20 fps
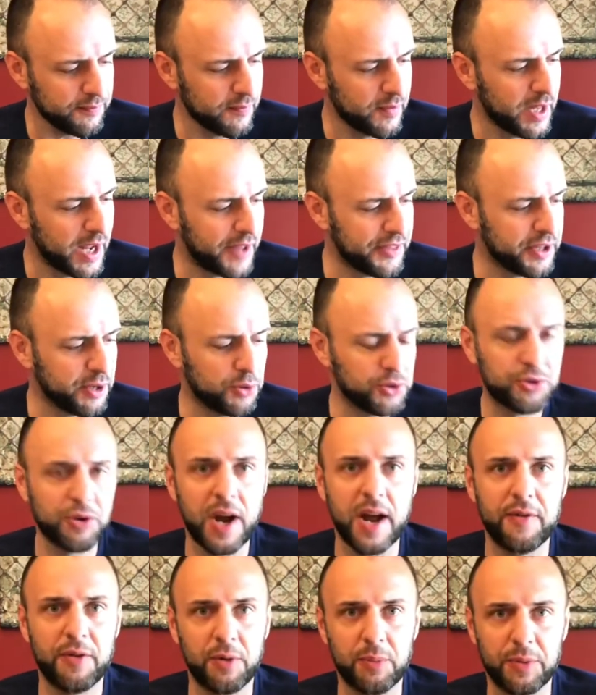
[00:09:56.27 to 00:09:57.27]
I think it would
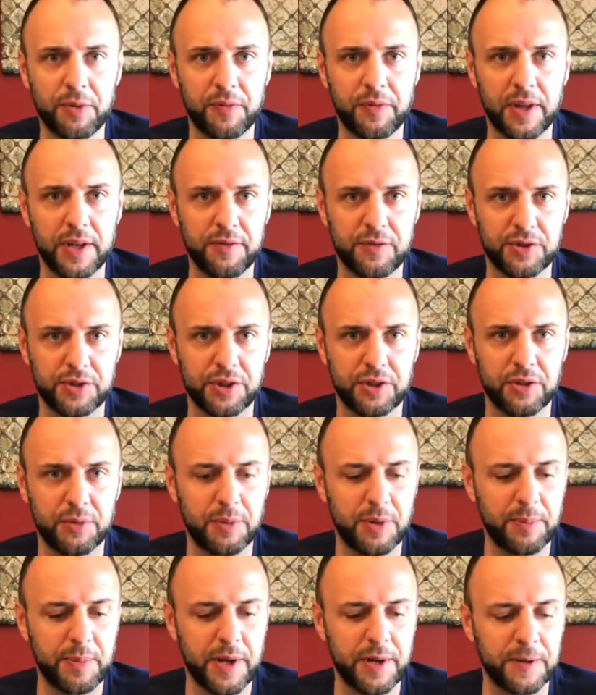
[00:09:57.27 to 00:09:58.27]
drive home the flavors a little
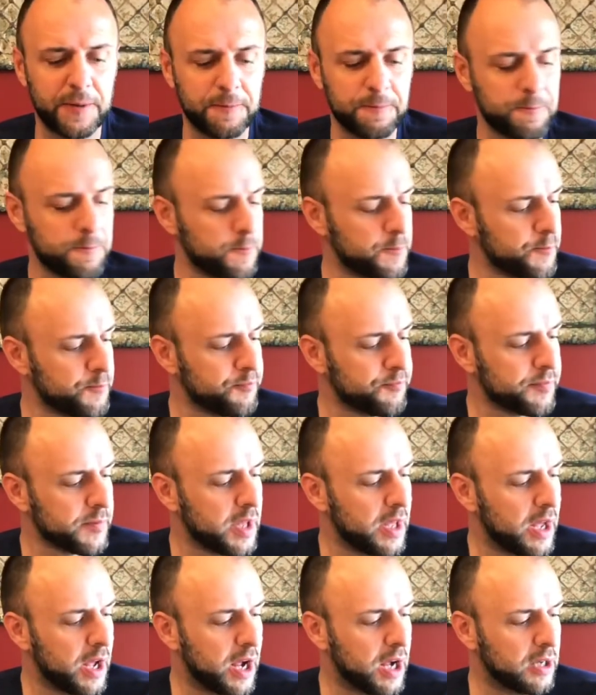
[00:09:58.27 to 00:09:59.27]
bit better.
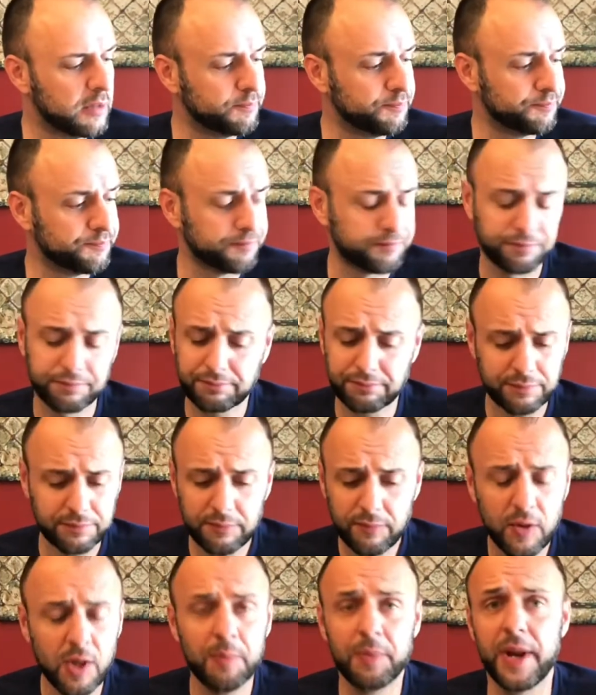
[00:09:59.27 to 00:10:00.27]

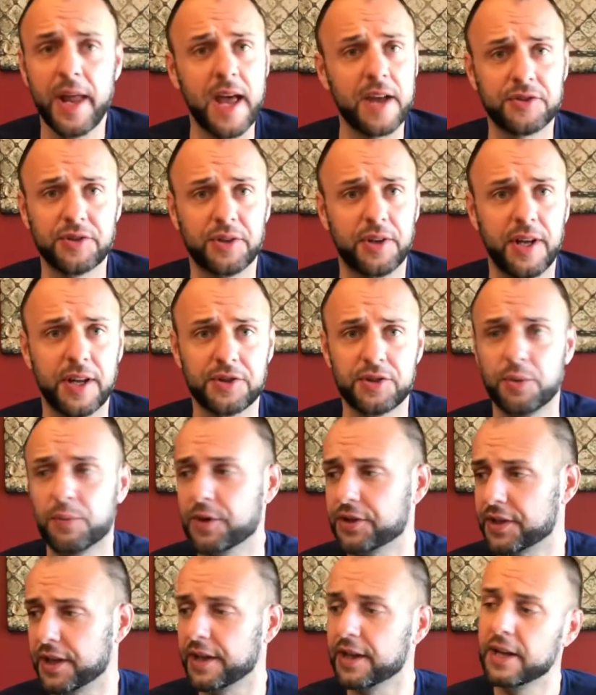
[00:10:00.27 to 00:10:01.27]
But excellent
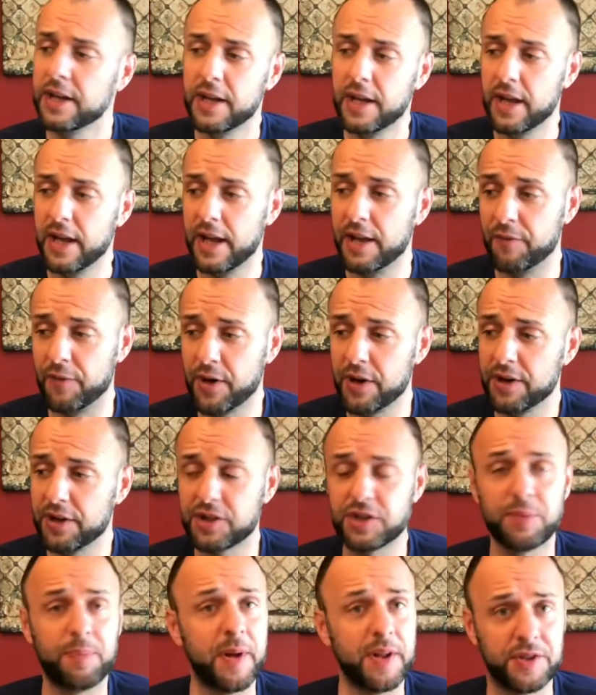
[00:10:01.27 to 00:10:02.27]
whiskey. A very
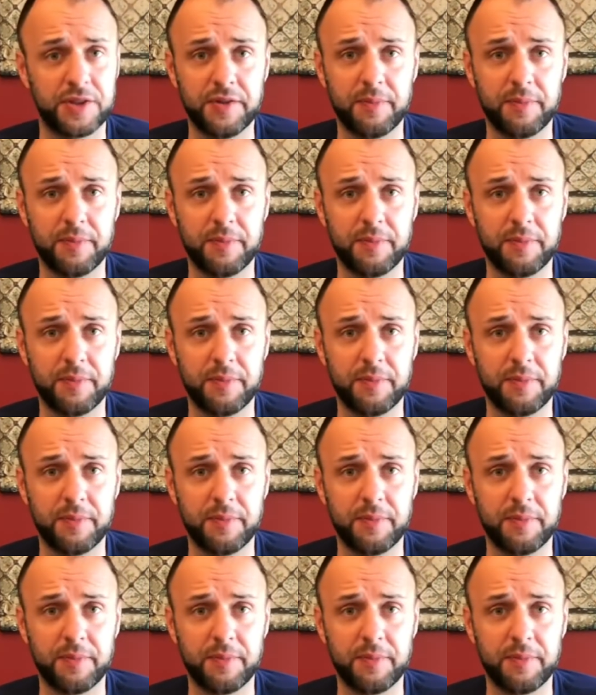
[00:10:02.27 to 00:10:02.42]
expensive